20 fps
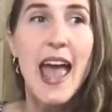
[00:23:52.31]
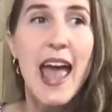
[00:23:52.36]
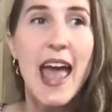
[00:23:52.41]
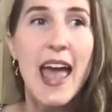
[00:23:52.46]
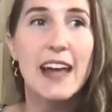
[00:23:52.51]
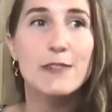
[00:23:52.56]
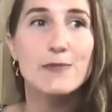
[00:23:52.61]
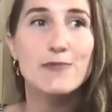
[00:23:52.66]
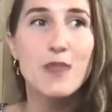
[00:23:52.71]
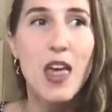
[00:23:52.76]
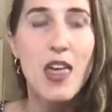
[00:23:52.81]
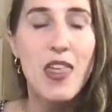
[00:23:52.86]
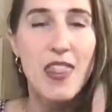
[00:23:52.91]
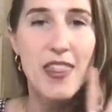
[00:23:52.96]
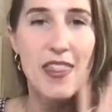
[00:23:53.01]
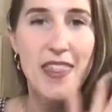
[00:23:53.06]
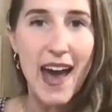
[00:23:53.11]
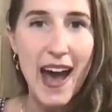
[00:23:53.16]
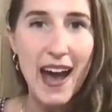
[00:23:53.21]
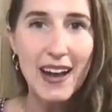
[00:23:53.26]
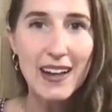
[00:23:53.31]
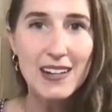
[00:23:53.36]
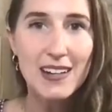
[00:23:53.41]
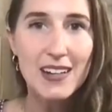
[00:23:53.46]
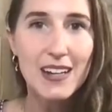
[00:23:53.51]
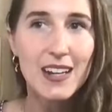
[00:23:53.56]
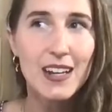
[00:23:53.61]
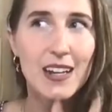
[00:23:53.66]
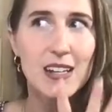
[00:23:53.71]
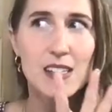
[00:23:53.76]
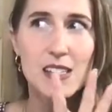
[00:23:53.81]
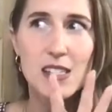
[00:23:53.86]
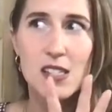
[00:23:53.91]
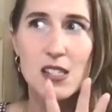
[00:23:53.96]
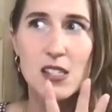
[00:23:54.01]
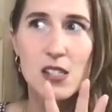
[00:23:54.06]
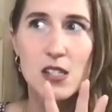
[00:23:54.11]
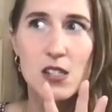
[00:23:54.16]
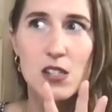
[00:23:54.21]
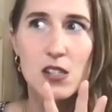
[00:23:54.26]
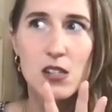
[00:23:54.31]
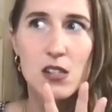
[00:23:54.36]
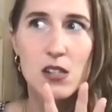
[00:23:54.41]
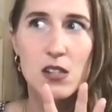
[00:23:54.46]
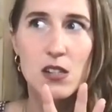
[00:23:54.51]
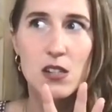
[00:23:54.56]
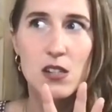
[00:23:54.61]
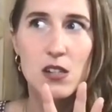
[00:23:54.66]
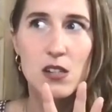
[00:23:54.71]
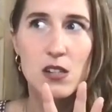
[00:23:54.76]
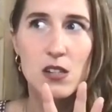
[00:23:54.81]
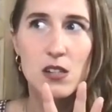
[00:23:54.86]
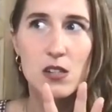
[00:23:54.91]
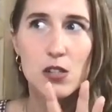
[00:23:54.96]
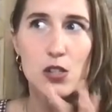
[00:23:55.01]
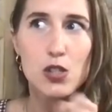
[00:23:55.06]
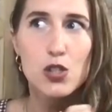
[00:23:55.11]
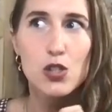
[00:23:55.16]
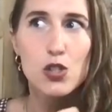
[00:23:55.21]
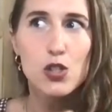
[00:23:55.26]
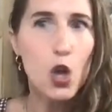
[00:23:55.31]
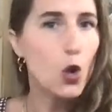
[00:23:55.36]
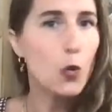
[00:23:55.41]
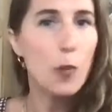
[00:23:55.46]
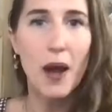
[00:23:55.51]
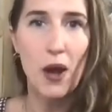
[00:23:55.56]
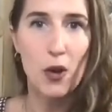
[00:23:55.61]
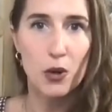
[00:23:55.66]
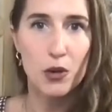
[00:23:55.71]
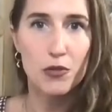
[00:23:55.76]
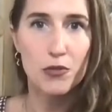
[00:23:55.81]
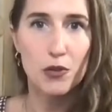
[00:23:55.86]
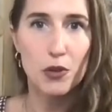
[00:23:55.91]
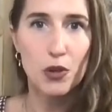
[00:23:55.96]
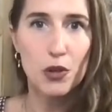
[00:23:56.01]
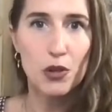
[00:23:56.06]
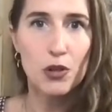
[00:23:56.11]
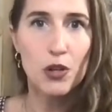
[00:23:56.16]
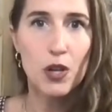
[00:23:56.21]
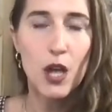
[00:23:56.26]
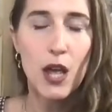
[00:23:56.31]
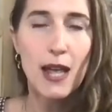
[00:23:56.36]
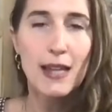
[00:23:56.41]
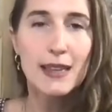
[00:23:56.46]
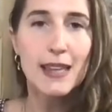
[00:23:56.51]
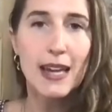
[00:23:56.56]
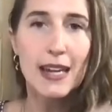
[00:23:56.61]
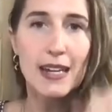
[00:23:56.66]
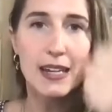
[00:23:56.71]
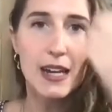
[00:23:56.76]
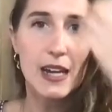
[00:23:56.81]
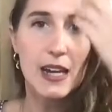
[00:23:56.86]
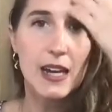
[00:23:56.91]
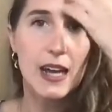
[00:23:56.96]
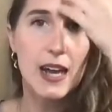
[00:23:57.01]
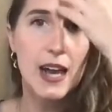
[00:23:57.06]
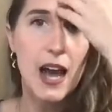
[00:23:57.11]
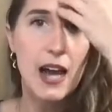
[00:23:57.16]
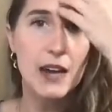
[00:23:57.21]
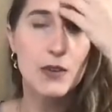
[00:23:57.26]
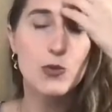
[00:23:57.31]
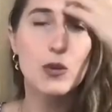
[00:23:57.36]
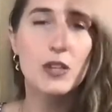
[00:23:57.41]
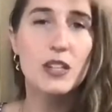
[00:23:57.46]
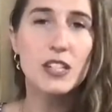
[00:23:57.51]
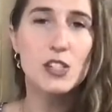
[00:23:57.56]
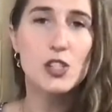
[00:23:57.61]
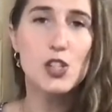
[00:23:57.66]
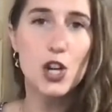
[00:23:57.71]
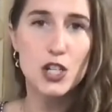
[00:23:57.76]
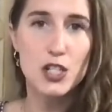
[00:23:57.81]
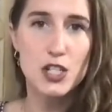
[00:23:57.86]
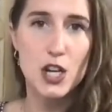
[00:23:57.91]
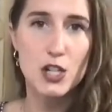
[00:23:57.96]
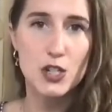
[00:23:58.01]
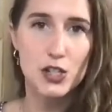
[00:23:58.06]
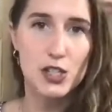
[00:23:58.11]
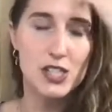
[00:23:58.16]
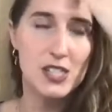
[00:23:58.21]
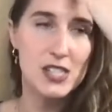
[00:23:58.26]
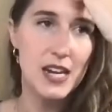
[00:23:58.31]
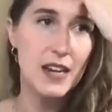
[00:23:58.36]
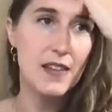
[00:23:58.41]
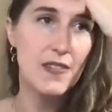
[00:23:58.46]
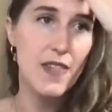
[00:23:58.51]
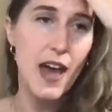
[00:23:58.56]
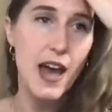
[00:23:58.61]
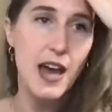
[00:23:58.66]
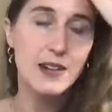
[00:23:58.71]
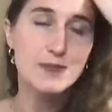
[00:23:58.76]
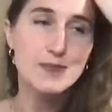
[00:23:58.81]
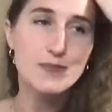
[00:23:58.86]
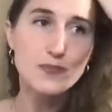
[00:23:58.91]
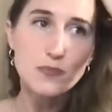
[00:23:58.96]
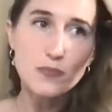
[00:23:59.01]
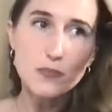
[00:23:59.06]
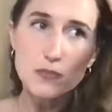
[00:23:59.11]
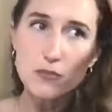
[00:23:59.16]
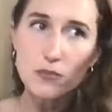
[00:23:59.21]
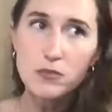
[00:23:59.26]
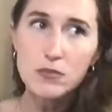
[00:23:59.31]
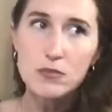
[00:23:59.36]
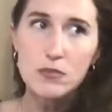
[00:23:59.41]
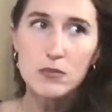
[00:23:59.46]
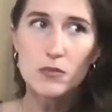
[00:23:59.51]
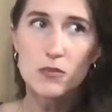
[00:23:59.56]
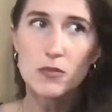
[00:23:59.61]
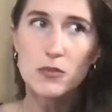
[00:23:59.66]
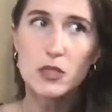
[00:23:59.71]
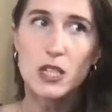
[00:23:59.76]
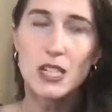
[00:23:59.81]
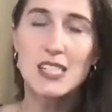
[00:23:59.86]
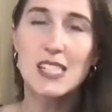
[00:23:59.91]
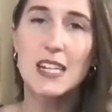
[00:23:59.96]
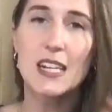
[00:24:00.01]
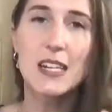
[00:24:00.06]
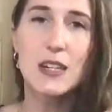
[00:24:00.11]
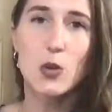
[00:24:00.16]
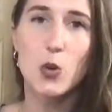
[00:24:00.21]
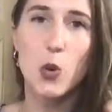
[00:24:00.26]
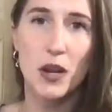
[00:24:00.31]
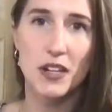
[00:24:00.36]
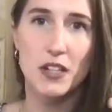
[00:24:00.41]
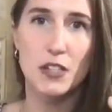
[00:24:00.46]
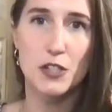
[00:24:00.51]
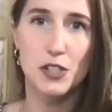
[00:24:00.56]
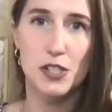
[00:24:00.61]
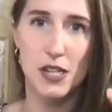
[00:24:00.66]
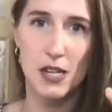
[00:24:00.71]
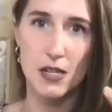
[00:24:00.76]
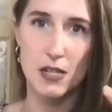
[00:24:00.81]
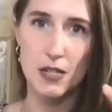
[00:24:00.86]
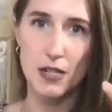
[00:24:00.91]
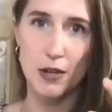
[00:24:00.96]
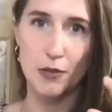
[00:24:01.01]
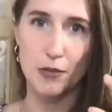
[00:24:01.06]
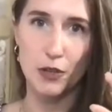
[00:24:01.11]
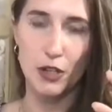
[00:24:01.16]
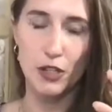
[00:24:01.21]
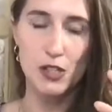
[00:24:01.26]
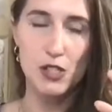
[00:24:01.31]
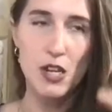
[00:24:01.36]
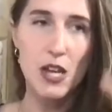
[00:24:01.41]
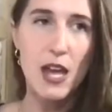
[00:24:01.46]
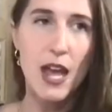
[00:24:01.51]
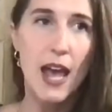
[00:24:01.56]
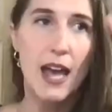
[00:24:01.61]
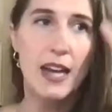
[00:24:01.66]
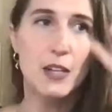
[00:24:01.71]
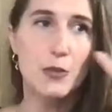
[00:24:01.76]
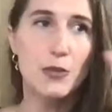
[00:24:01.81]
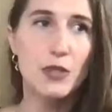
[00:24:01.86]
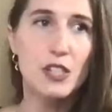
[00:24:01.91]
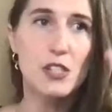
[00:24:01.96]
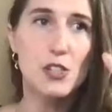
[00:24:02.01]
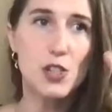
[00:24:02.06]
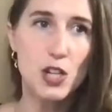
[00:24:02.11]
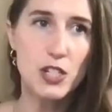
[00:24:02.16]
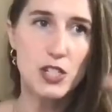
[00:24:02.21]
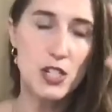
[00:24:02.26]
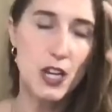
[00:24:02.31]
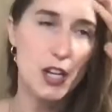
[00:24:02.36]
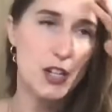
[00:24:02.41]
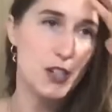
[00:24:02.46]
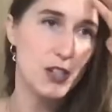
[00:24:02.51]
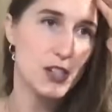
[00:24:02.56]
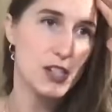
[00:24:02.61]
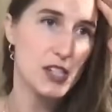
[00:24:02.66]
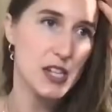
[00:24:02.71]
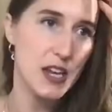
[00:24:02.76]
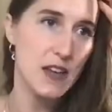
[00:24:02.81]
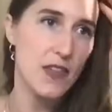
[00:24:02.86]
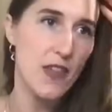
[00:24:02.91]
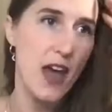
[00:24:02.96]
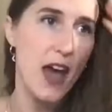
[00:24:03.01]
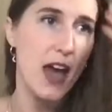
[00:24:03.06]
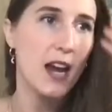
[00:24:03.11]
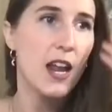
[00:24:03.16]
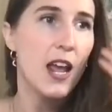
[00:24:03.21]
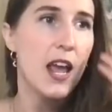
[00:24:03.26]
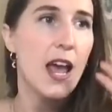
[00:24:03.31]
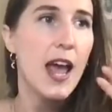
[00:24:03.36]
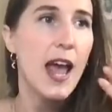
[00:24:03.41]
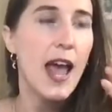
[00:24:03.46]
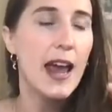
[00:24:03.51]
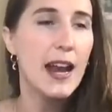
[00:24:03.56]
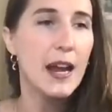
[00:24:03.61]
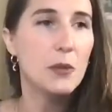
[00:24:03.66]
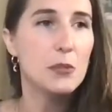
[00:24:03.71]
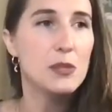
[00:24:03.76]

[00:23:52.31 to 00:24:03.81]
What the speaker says: And that is so powerful. Like, I really started to understand that, because I didn't quite understand it at first. And I really started to understand that. And I